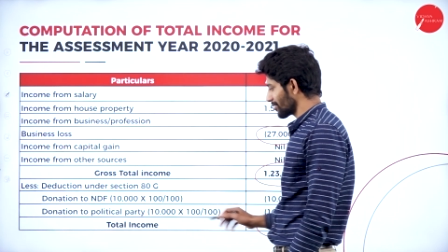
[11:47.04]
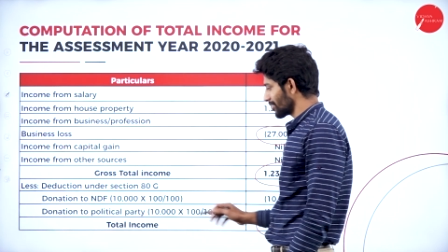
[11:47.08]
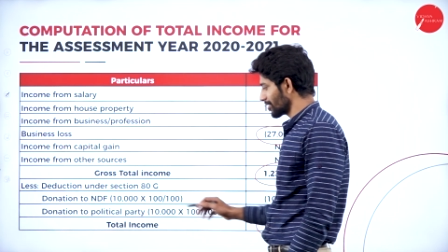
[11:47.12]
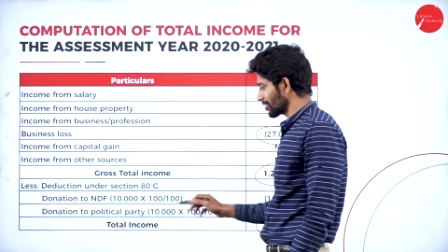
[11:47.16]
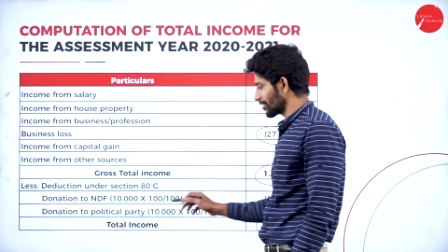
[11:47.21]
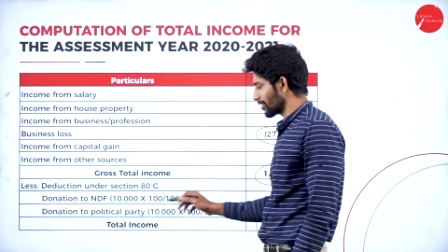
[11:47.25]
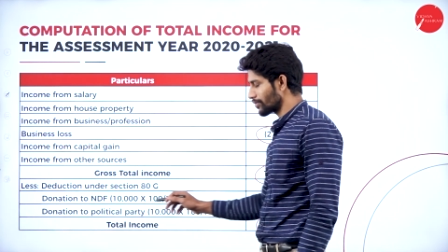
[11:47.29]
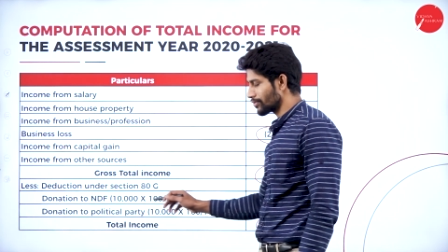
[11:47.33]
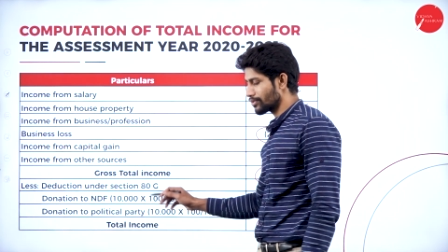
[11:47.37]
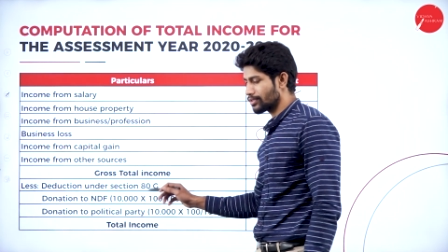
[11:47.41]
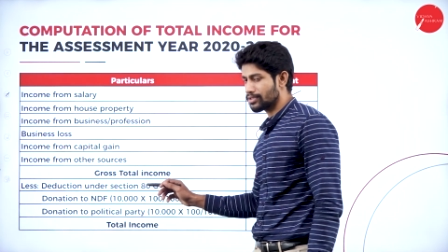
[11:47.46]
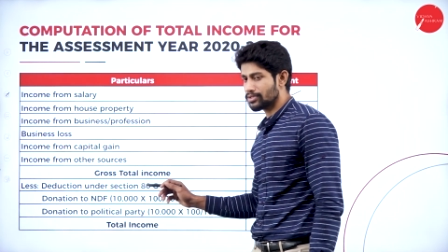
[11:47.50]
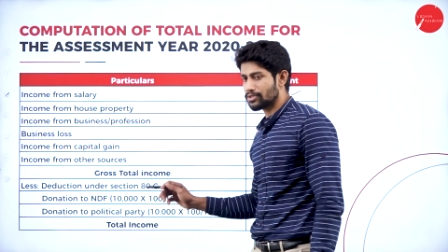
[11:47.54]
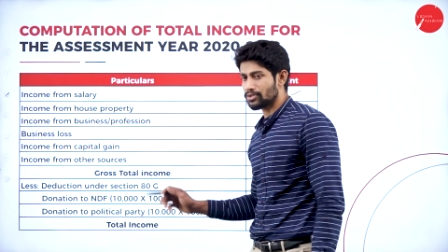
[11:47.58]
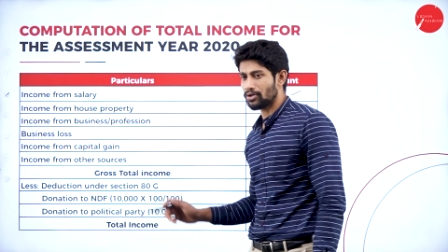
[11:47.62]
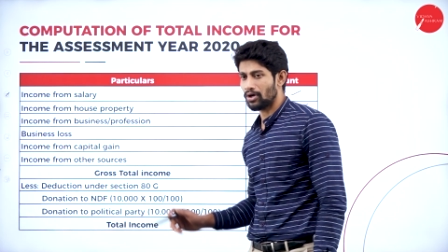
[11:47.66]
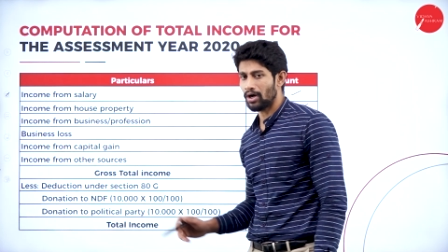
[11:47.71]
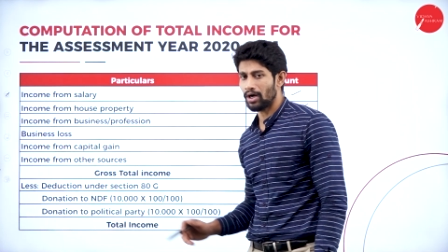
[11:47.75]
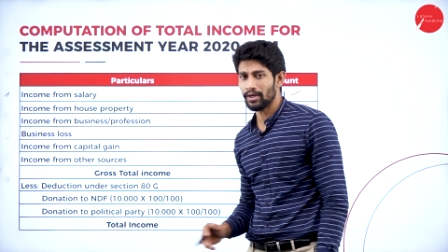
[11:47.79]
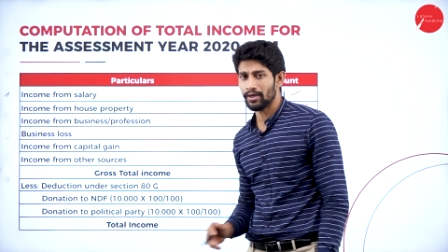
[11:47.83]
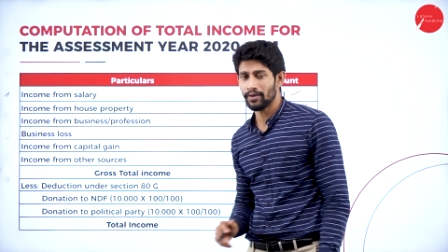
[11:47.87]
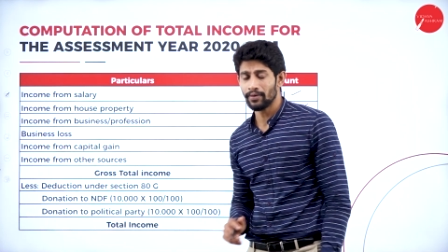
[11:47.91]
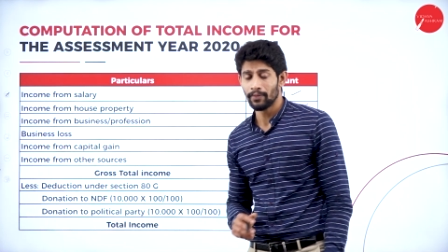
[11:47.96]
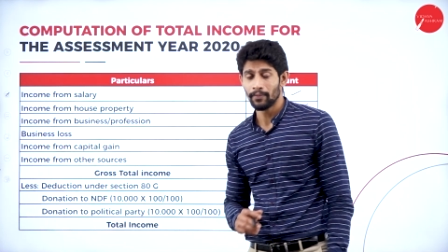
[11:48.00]
three thousand is
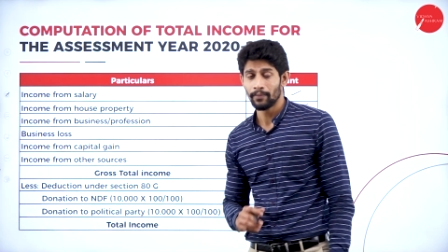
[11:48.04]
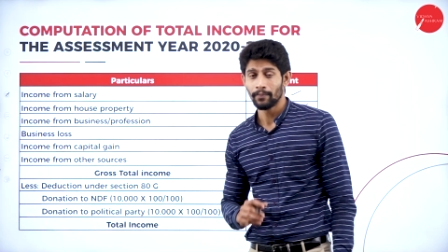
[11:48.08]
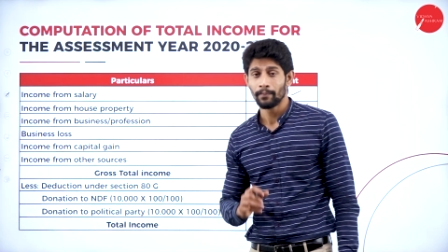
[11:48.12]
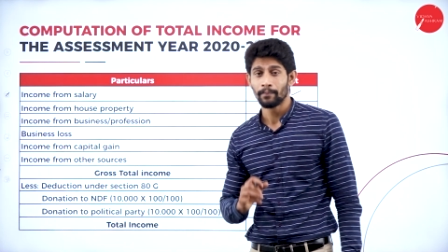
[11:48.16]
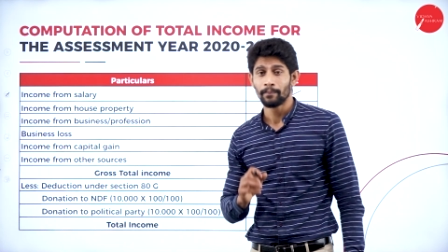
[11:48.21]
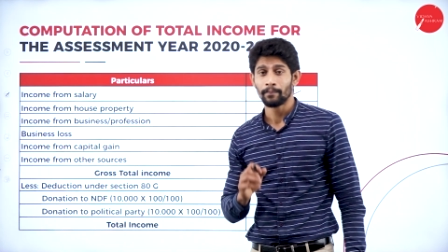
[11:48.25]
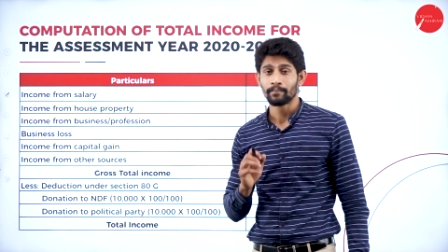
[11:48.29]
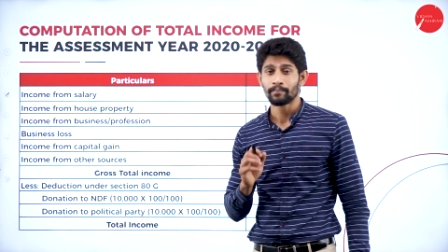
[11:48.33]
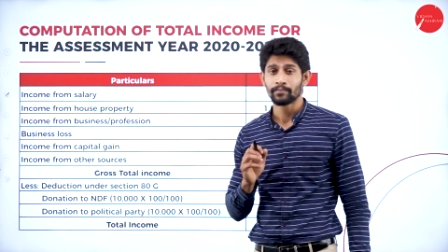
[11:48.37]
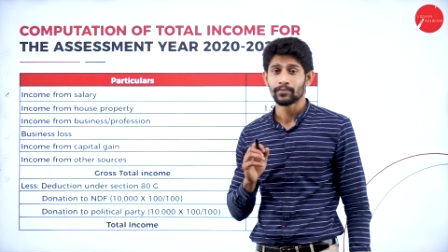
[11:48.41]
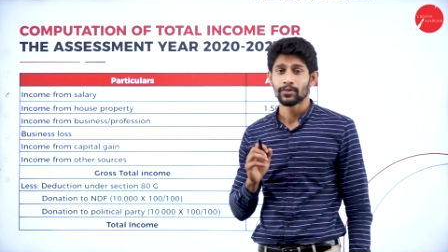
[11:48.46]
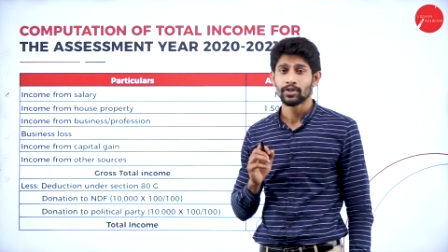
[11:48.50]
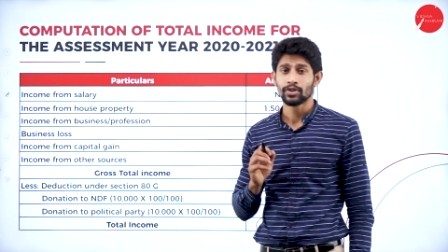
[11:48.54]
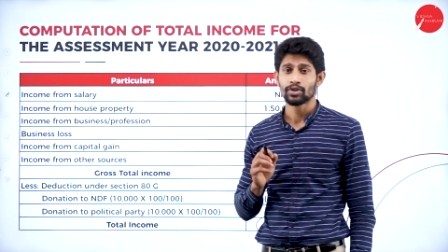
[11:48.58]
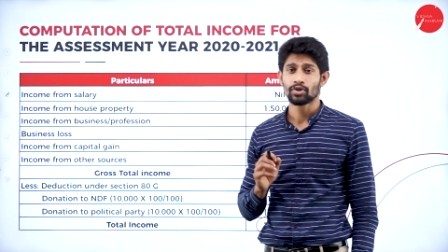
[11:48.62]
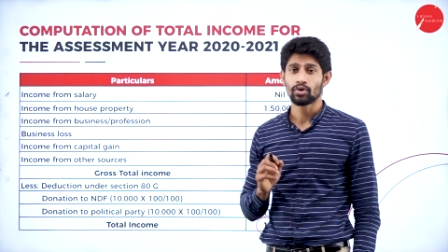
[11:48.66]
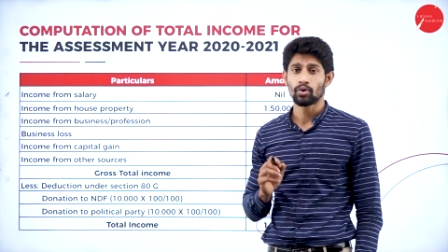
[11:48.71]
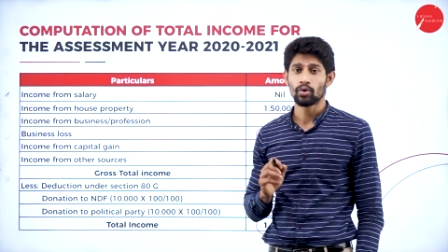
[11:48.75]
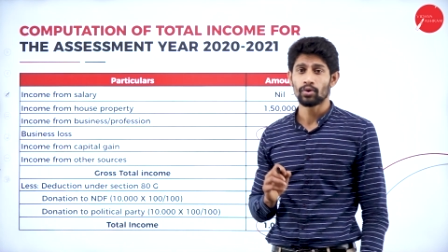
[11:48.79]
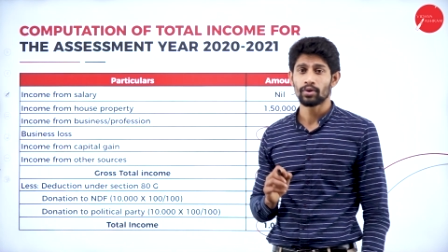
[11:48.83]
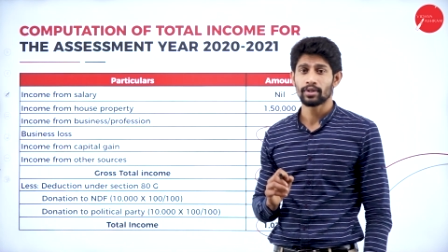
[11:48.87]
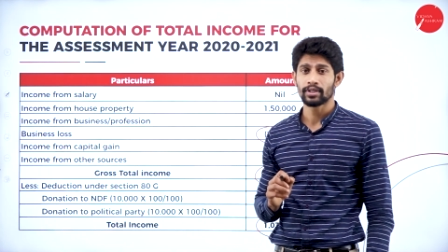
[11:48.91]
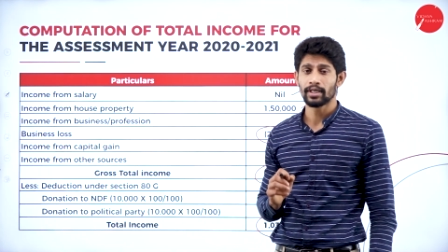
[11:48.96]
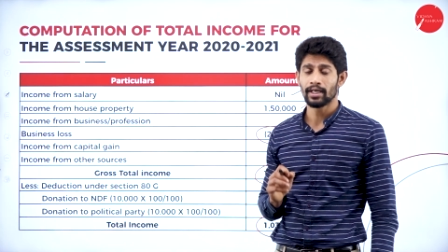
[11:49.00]
called
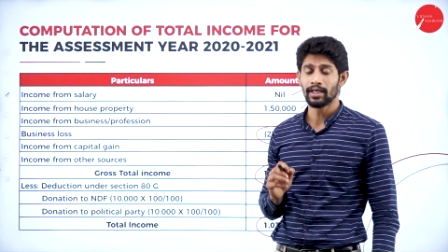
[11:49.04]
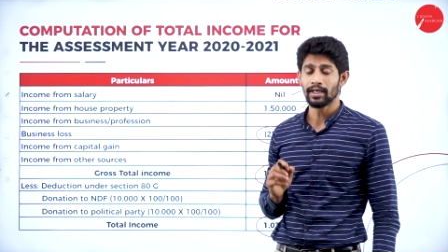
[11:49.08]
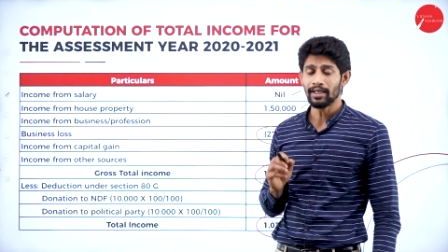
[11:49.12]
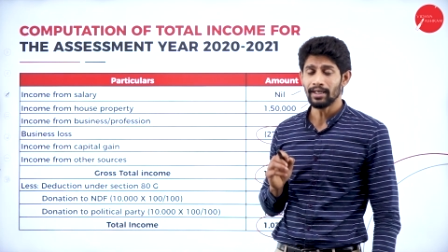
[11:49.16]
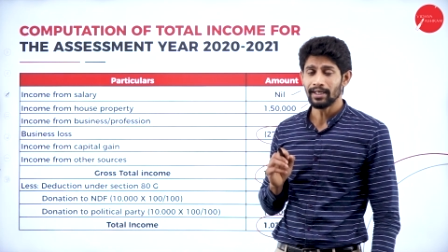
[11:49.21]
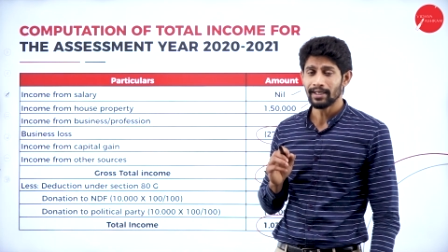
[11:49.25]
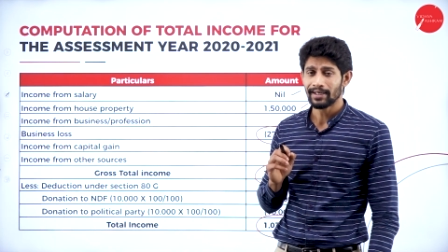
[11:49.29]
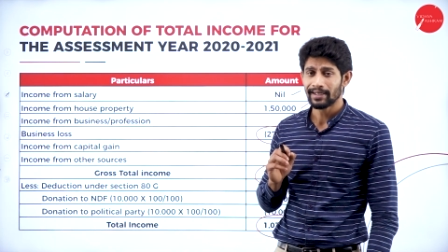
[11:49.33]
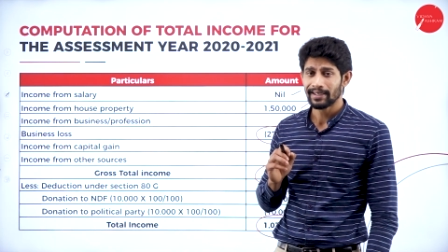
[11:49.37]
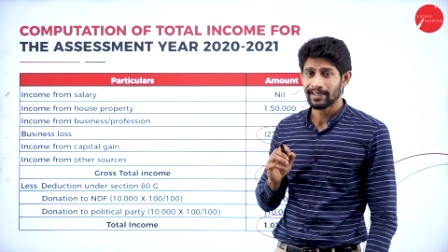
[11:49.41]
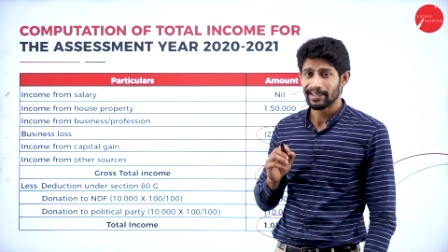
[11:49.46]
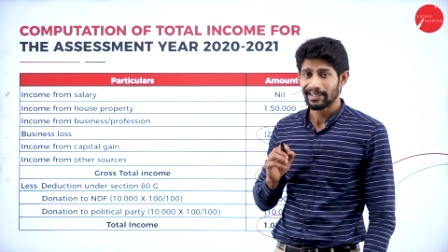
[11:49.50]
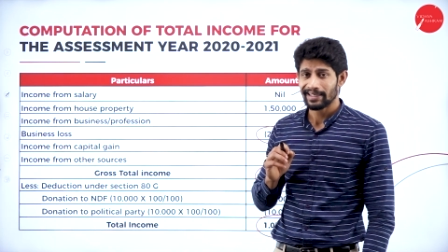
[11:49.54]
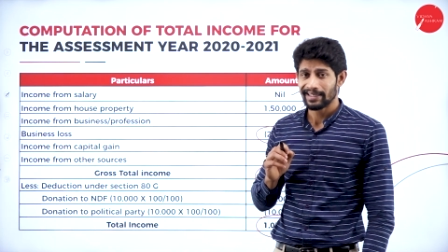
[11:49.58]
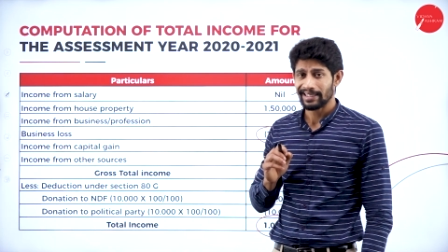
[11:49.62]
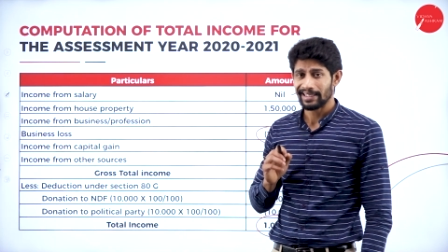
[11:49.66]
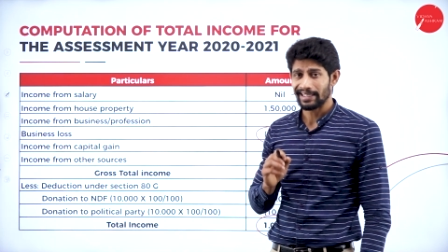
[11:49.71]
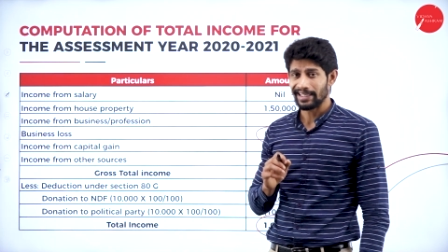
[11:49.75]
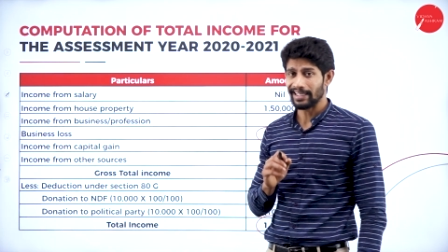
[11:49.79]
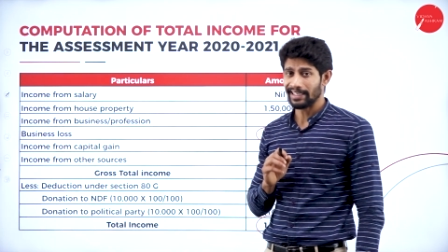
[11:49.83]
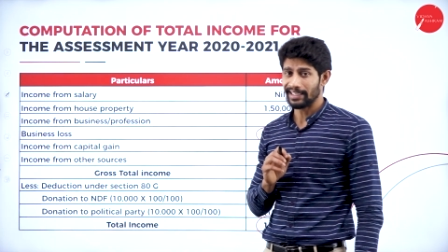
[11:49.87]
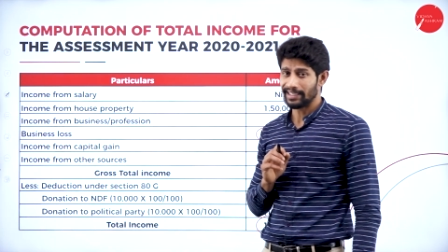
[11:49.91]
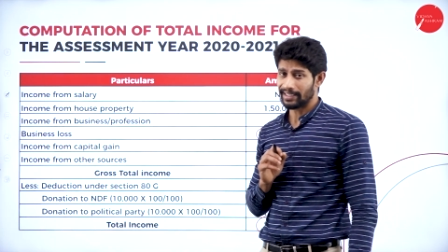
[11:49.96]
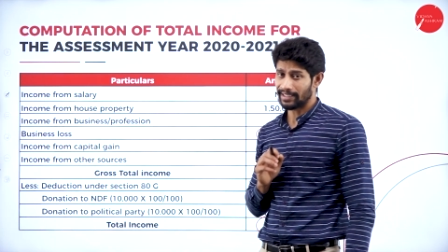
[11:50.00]
total
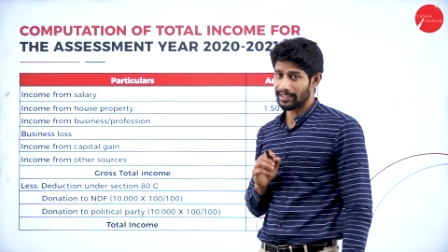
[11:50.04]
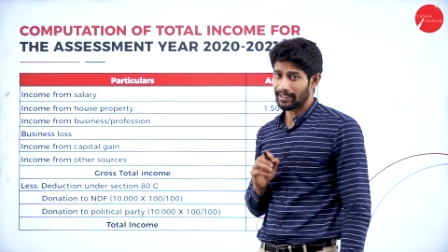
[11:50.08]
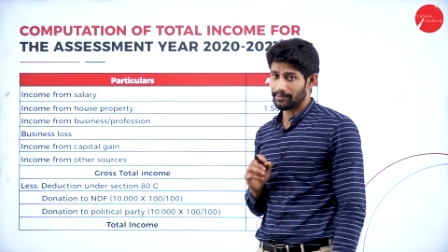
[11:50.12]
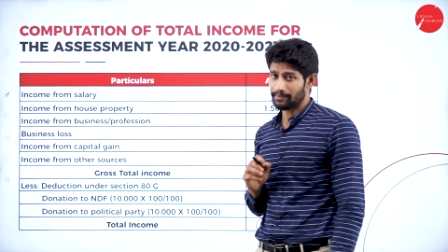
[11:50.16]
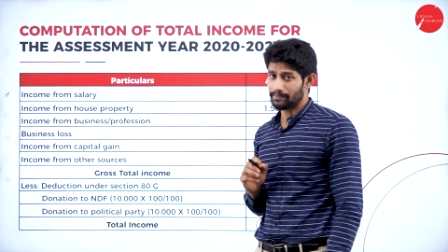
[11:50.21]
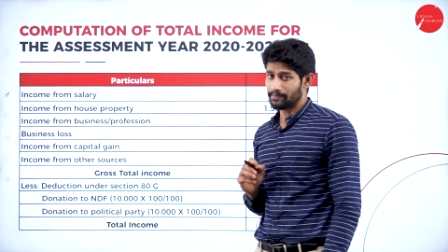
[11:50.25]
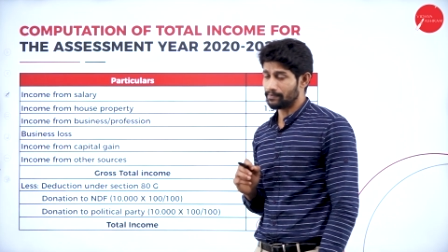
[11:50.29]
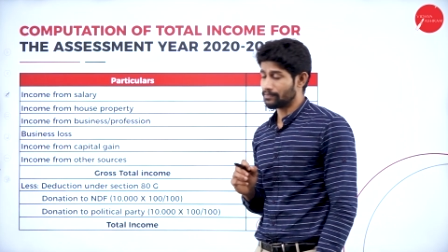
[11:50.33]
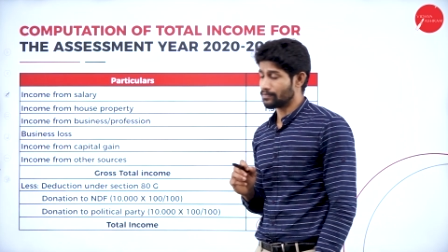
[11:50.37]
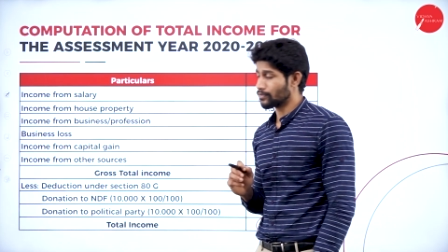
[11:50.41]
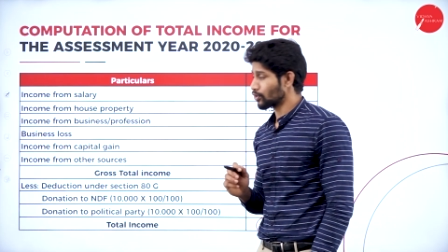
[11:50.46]
income.